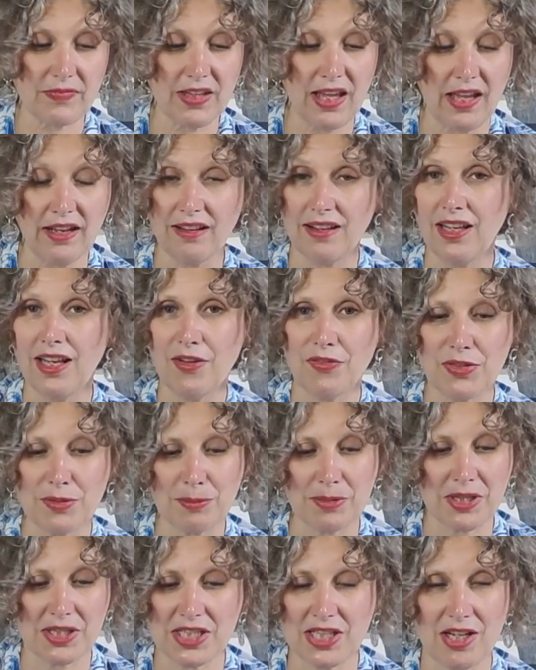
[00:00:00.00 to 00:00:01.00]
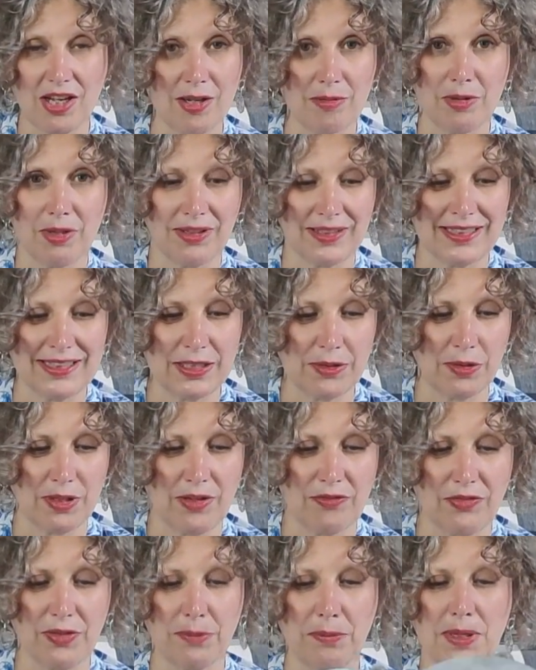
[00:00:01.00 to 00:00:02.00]
and I loved them at the time and I still
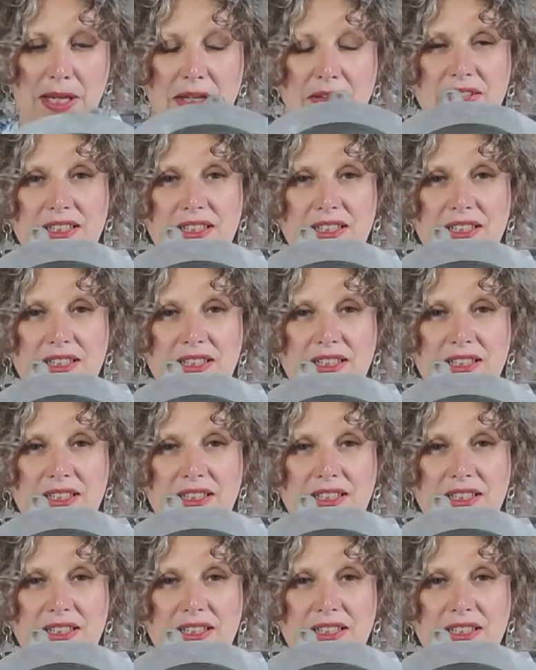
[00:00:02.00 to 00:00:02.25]
love them now.